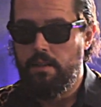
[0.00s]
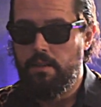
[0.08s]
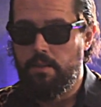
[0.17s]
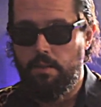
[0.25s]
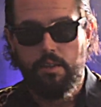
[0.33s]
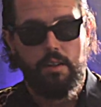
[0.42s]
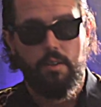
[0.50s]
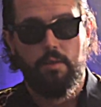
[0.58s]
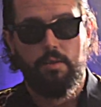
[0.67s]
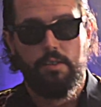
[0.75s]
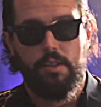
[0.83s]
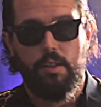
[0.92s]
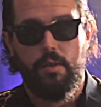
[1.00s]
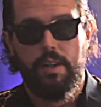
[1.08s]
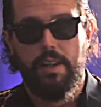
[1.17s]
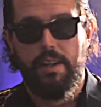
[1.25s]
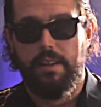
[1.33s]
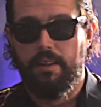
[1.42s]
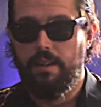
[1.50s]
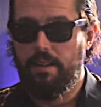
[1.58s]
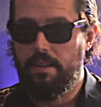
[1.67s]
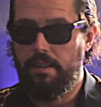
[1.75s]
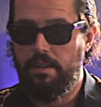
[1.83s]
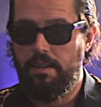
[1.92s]
through the cold, snowy night
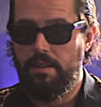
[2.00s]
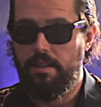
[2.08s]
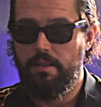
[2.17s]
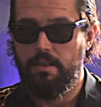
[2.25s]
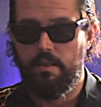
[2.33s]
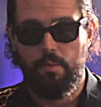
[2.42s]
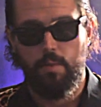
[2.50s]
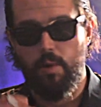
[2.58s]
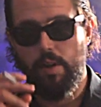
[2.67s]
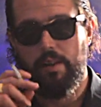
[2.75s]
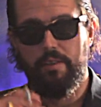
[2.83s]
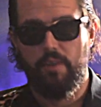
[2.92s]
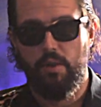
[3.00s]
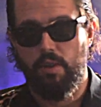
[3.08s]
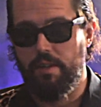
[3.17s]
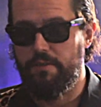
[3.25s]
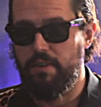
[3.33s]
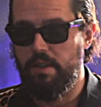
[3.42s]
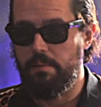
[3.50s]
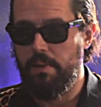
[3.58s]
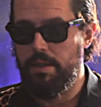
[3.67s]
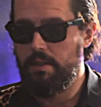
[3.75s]
to wherever you come from.